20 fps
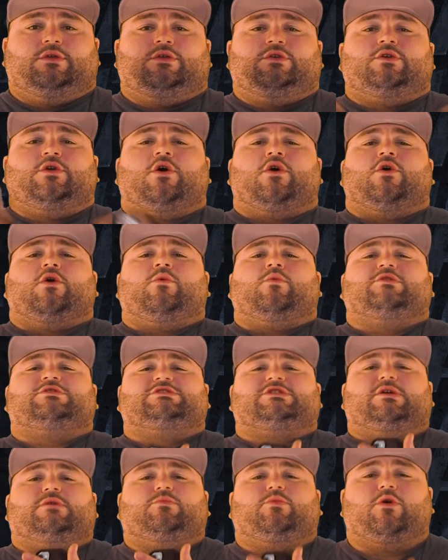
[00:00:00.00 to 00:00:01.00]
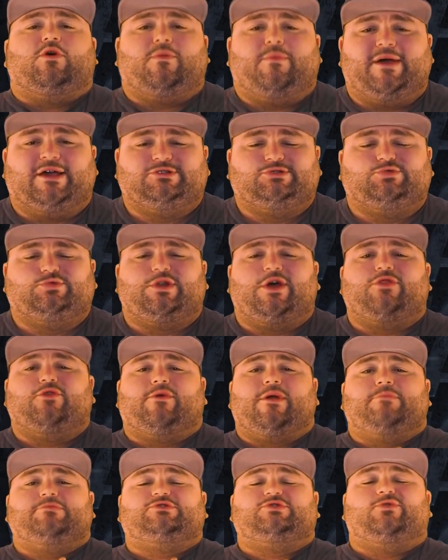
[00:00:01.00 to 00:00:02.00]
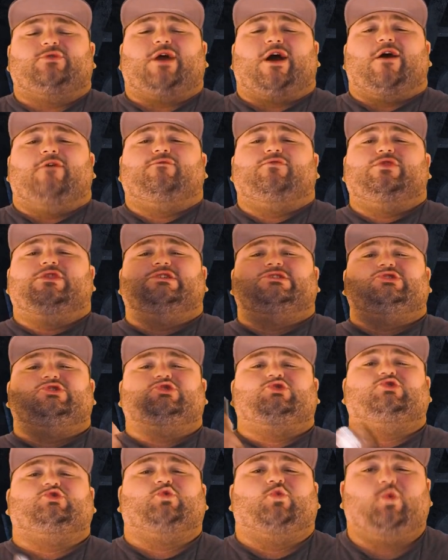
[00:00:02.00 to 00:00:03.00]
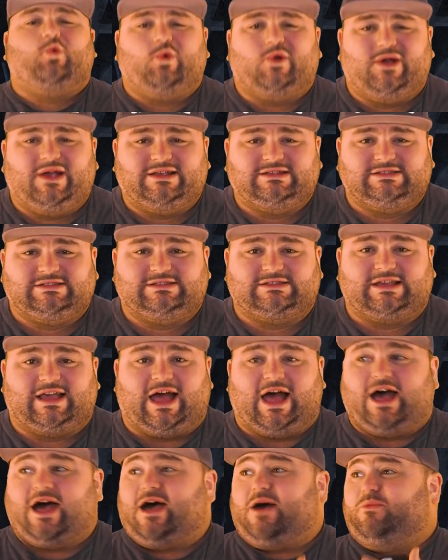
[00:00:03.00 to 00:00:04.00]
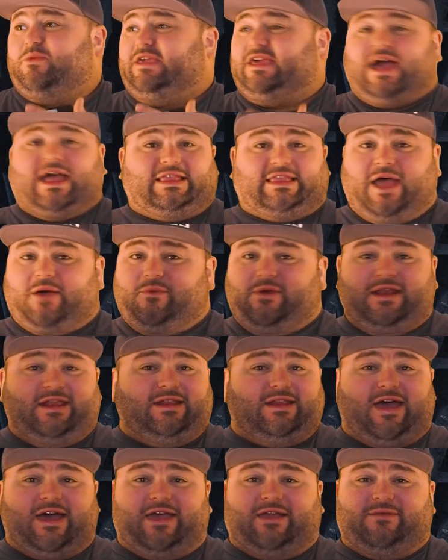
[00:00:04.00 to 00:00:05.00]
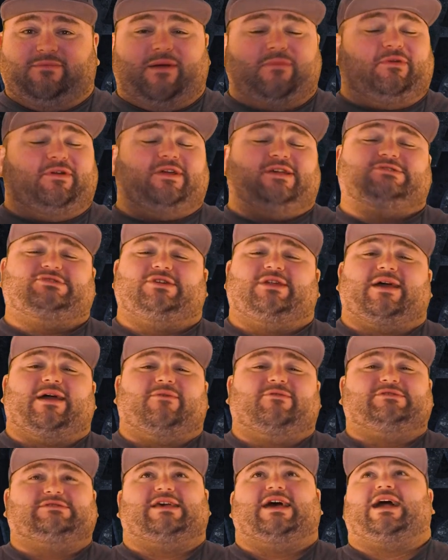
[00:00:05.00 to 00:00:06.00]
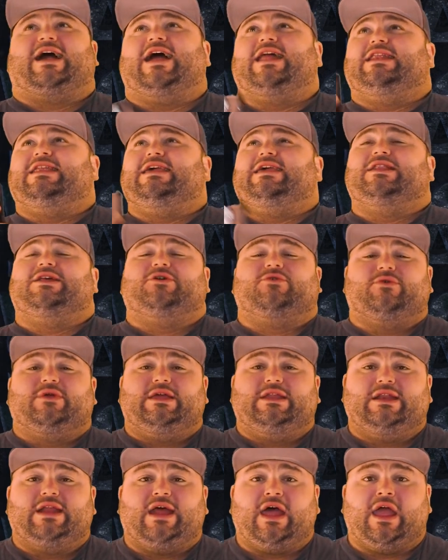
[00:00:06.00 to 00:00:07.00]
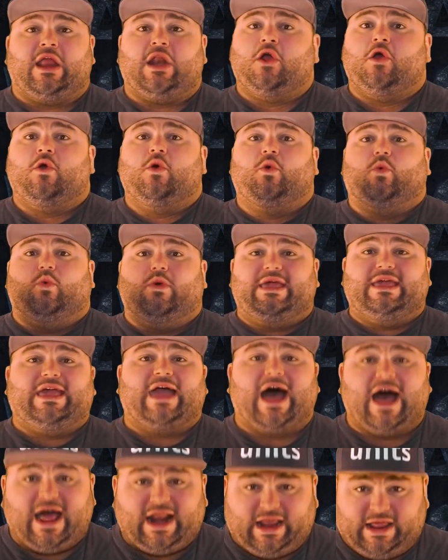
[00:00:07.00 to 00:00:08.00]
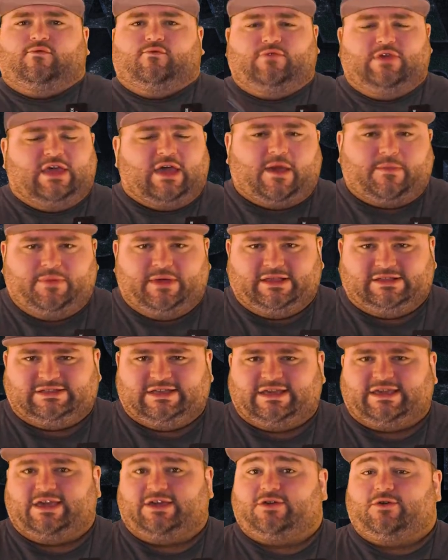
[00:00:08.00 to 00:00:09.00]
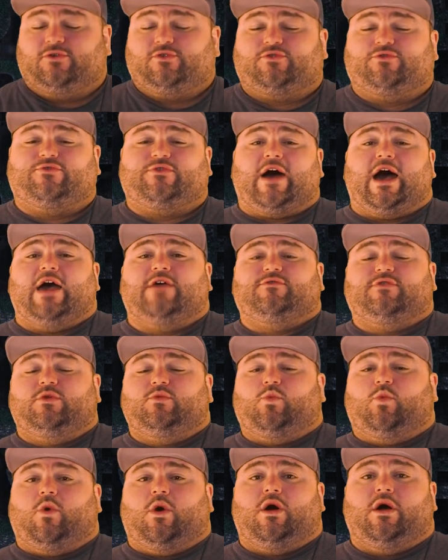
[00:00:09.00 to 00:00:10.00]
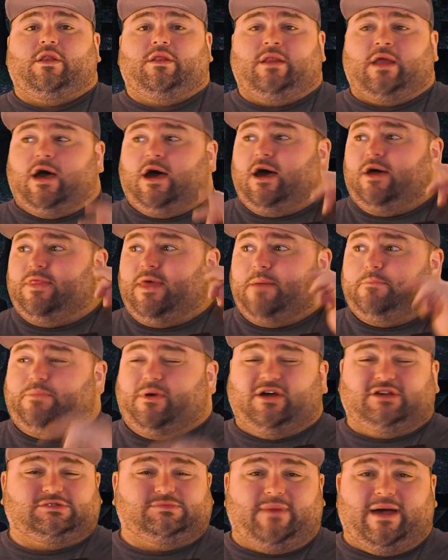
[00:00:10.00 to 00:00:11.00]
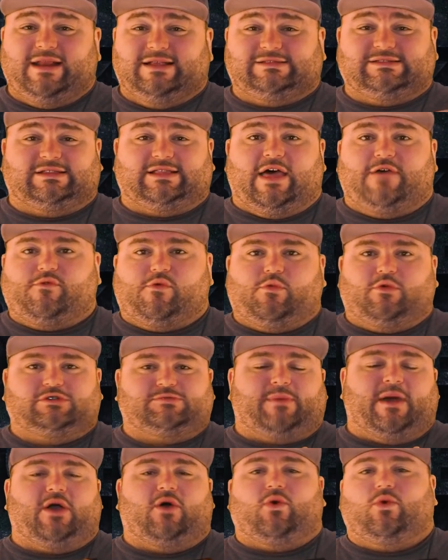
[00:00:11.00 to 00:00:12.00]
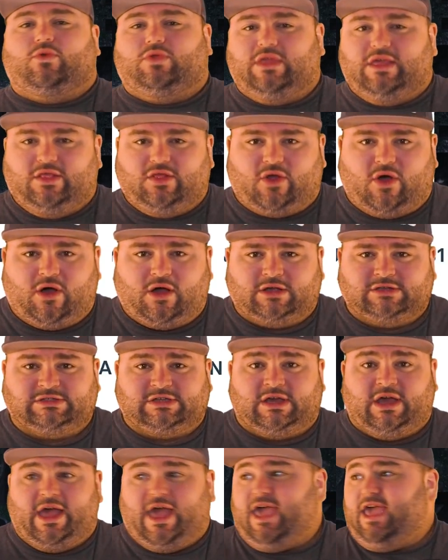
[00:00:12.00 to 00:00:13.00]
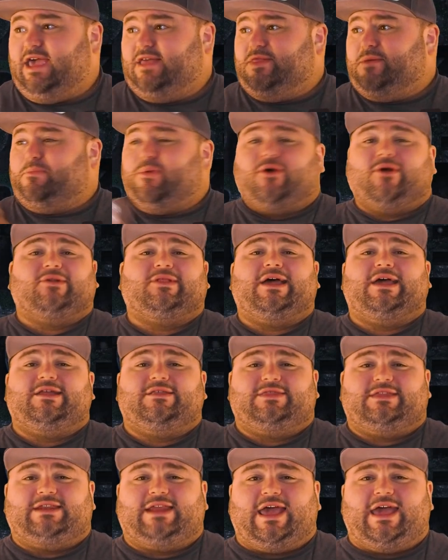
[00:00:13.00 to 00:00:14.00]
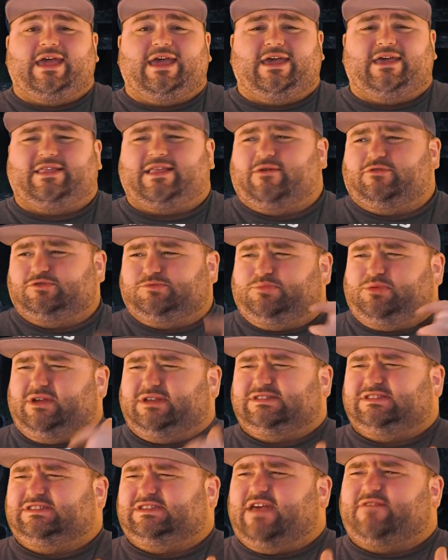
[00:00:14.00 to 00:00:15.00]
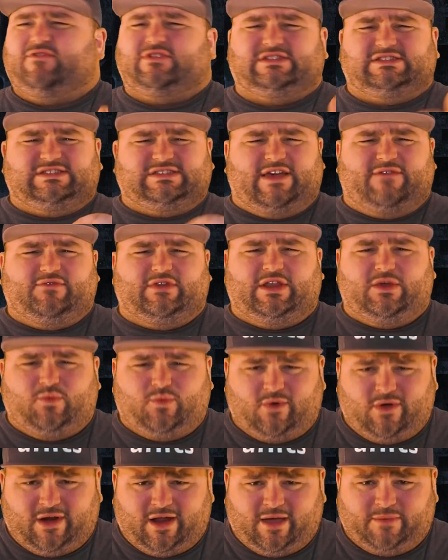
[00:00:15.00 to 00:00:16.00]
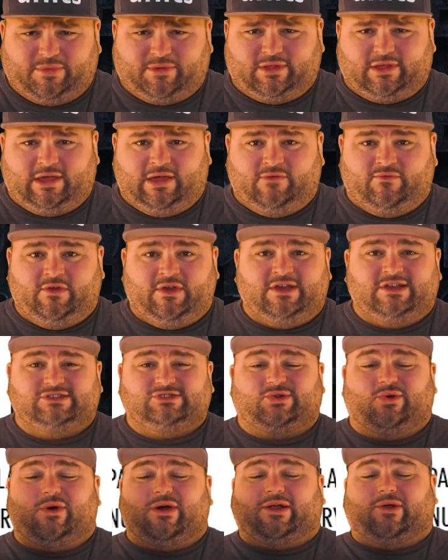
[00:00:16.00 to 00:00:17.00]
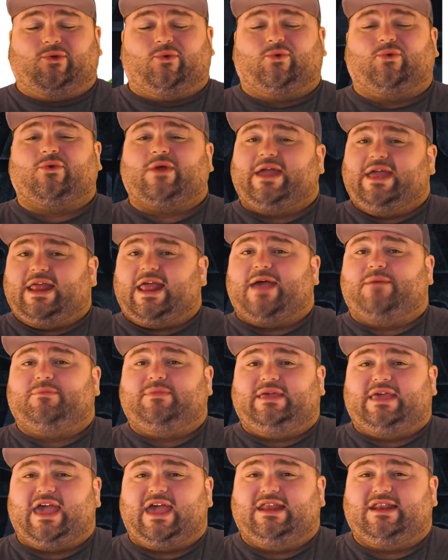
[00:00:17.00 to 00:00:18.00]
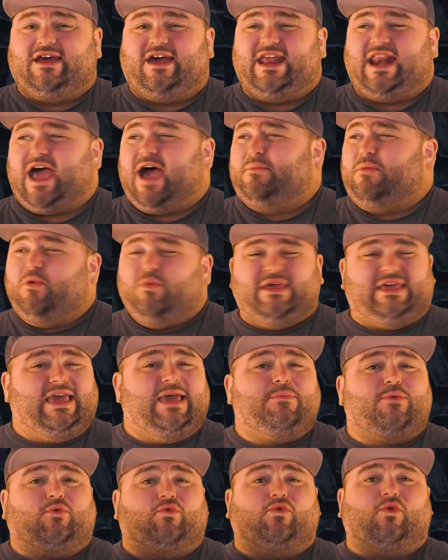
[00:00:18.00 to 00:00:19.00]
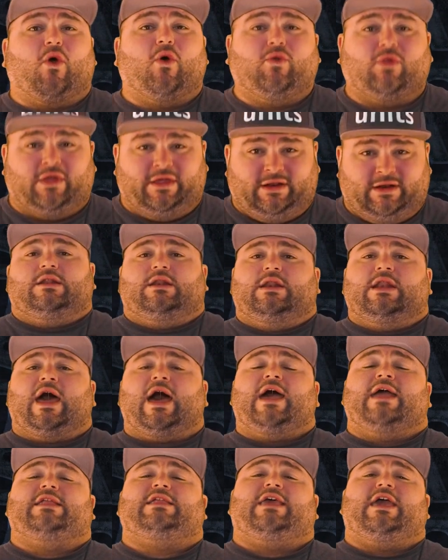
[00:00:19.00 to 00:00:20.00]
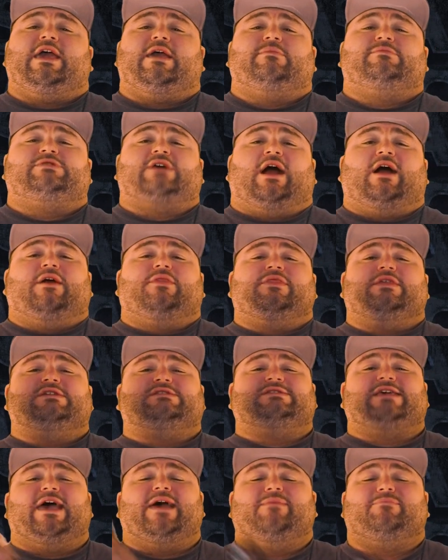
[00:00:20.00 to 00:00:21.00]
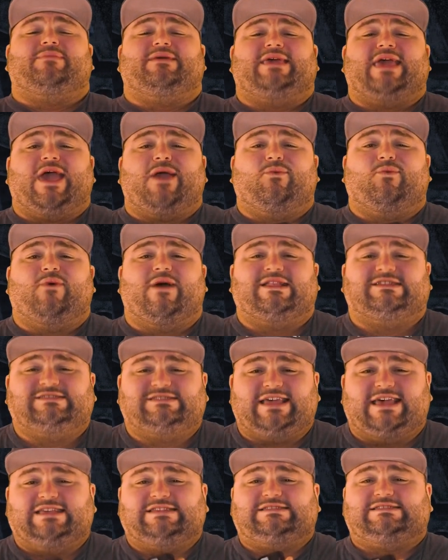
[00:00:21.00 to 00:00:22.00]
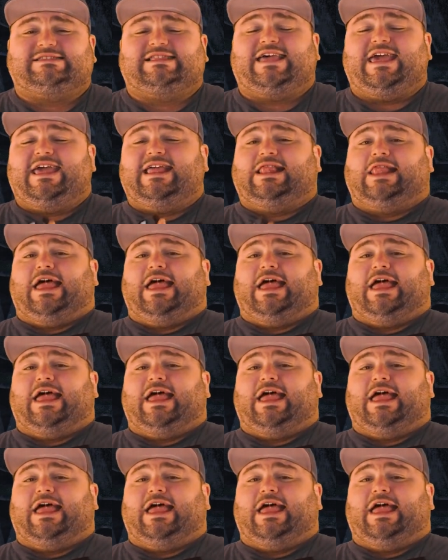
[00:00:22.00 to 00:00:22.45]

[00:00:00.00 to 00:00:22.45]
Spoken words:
Yo, what's up? Welcome back to another episode of The Source. We got that winning night. Remember yesterday I was like, I need a green night. We got it. VIP ticket goes 5-1. That Bucks minus 11 was my only loss. Hey, and the parlay of the day hit. That was plus 771, I believe. So a great NBA night. How about we keep it rolling? 9 games on this NBA Wednesday slate.